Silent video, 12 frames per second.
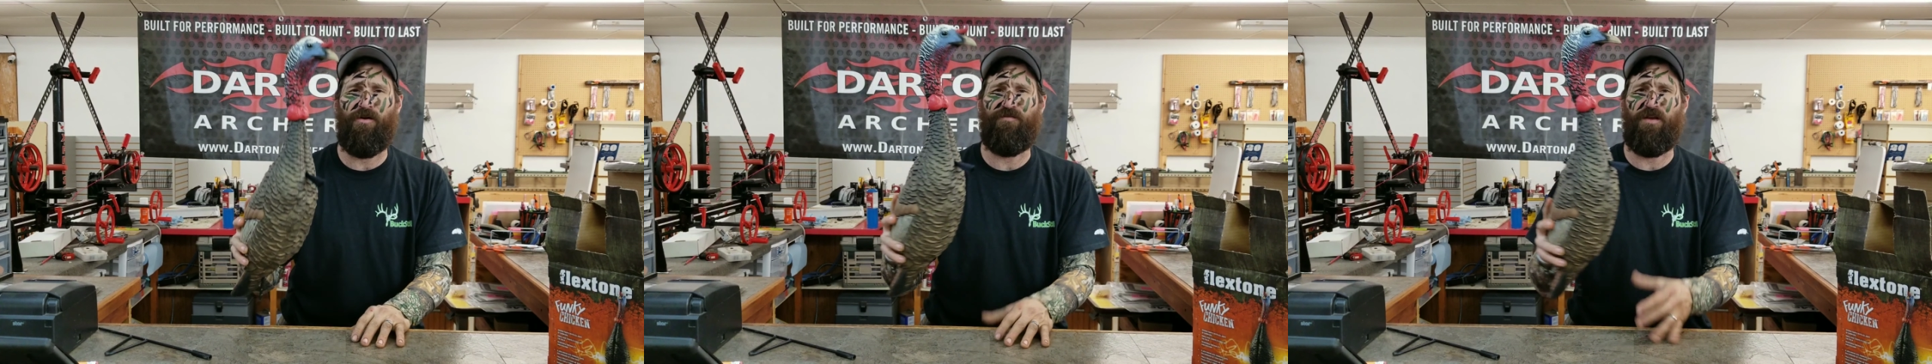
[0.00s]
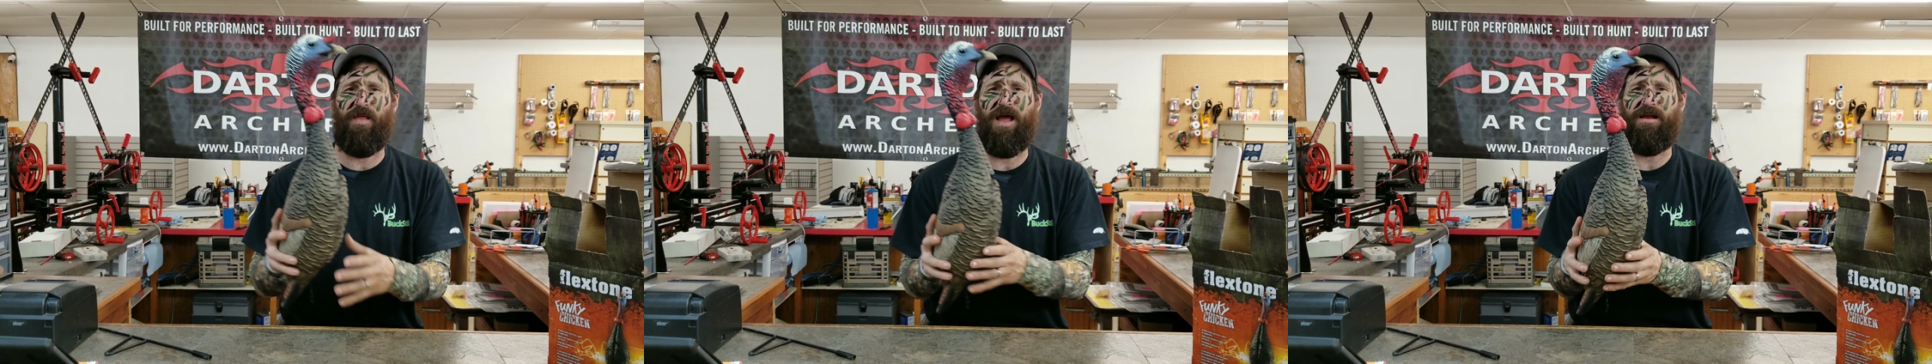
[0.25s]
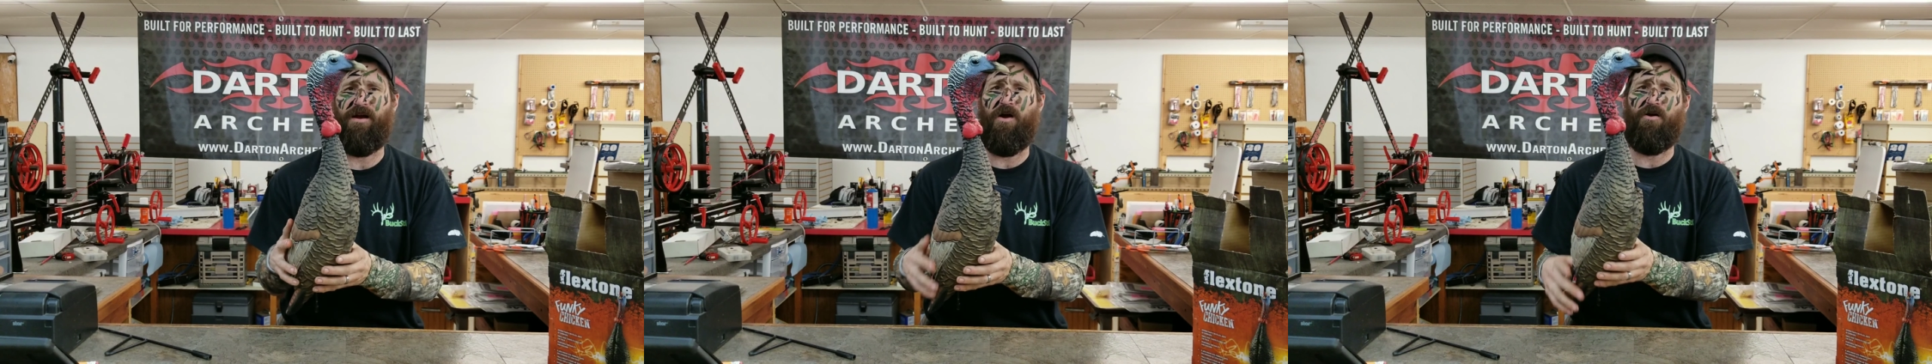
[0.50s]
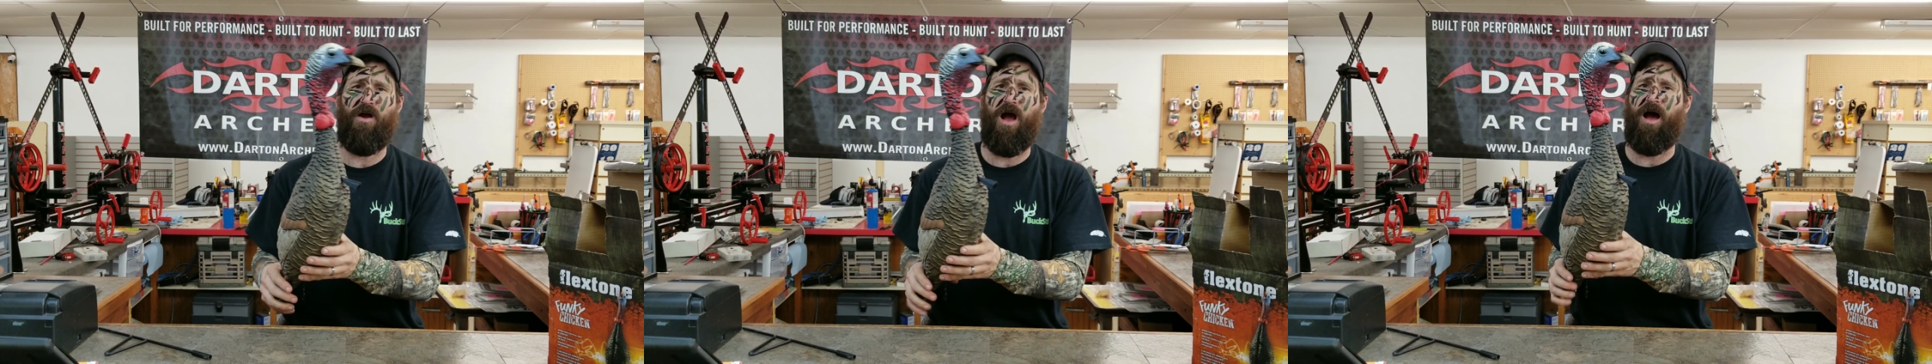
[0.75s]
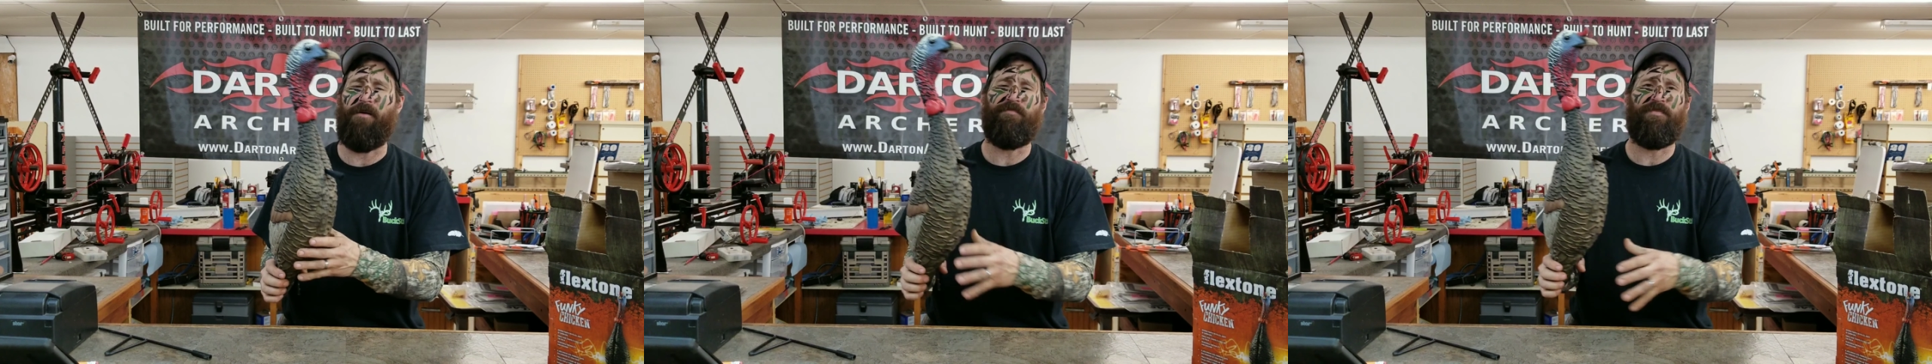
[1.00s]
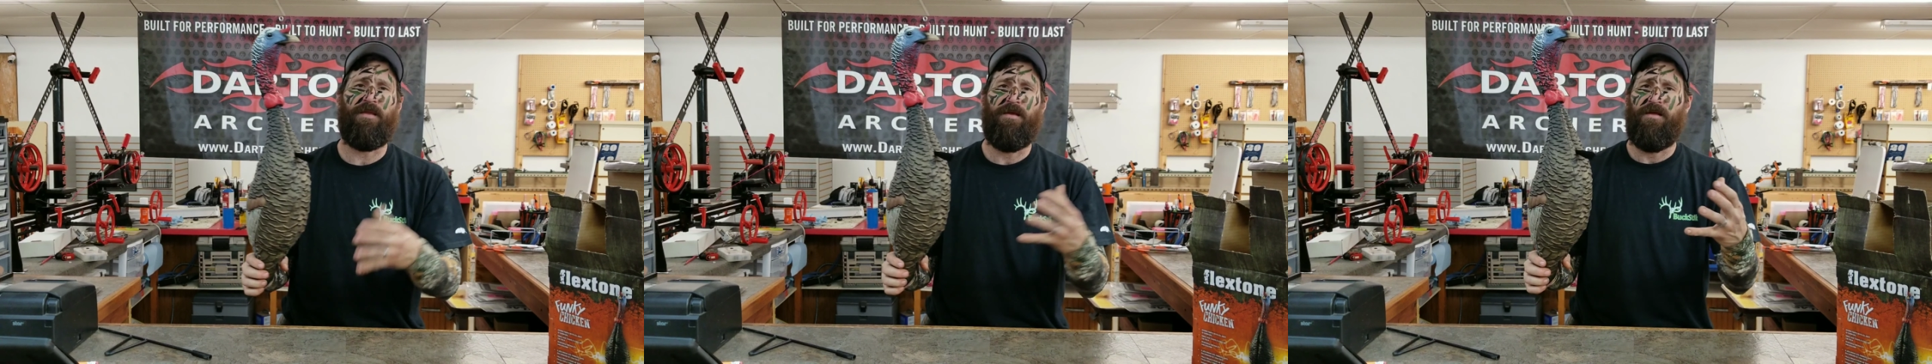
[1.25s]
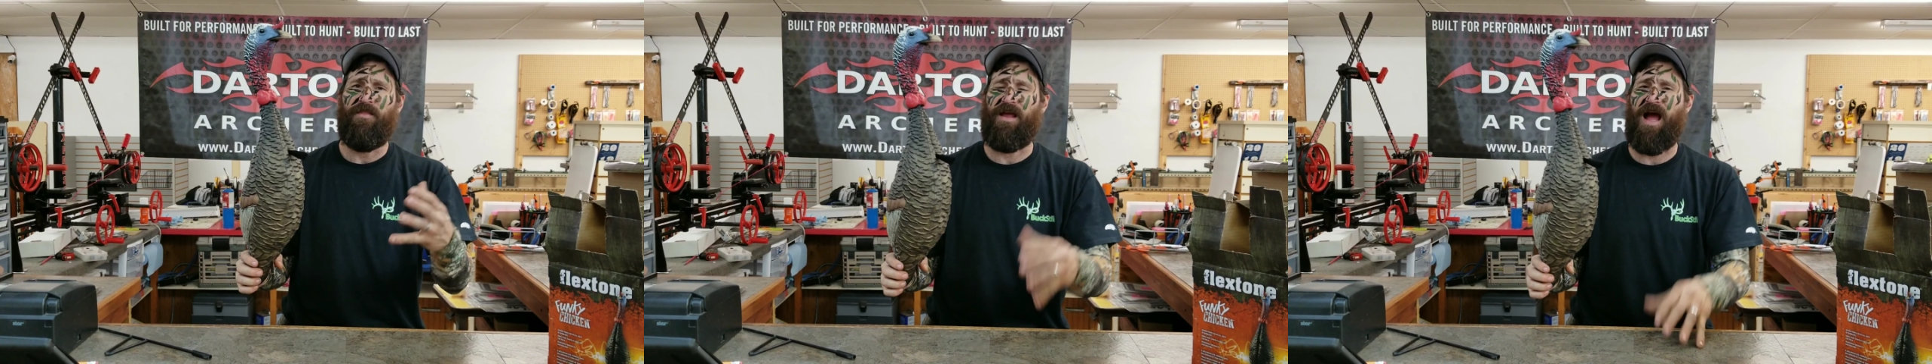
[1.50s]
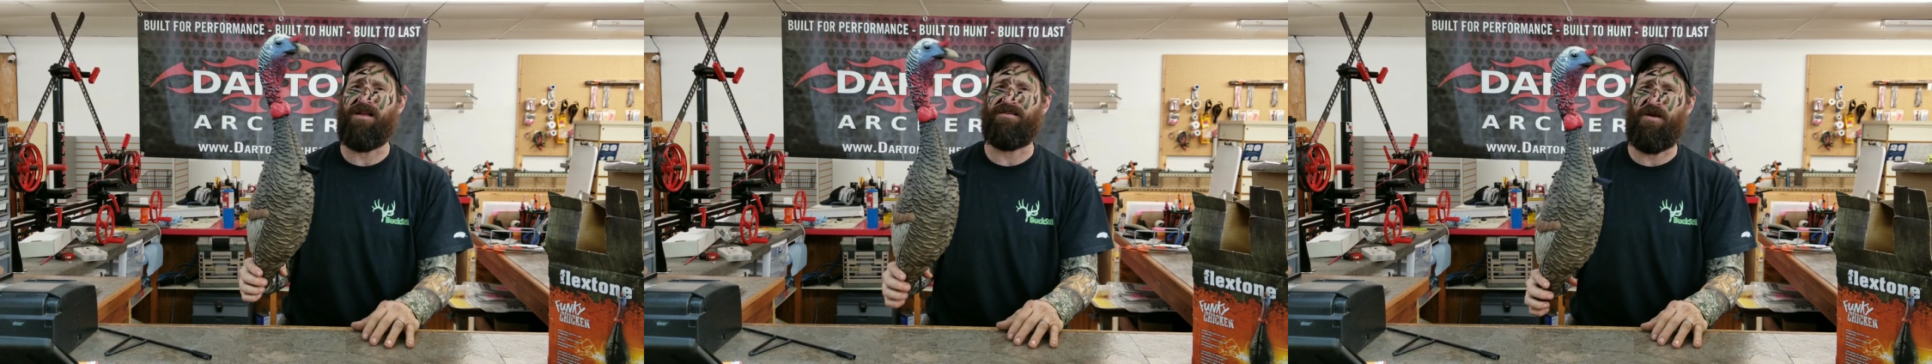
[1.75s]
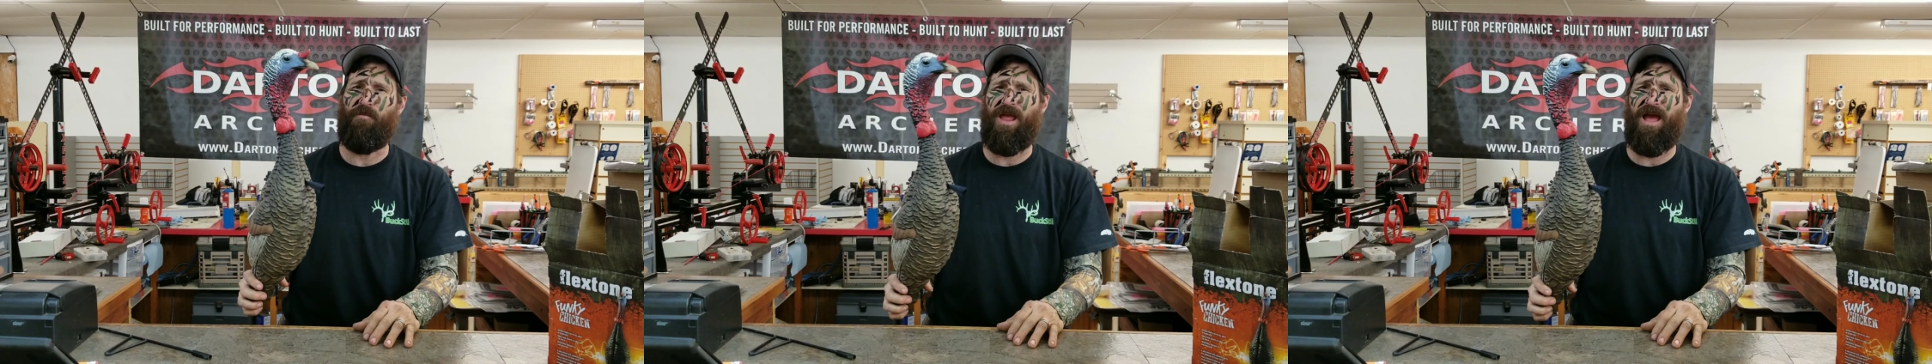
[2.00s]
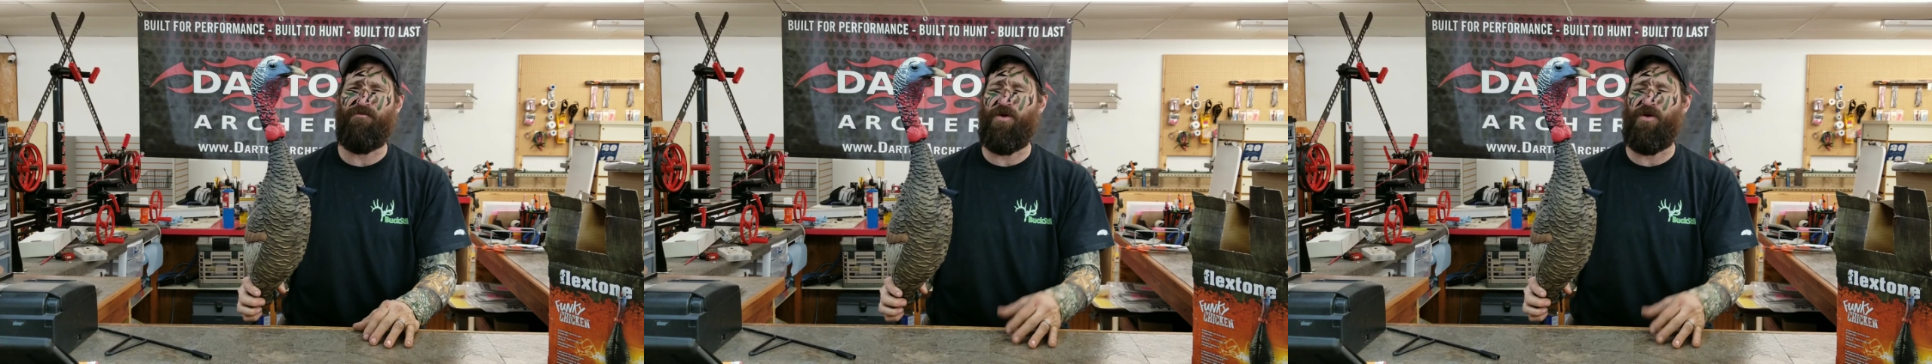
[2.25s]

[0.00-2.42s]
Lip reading: if you like the content we have.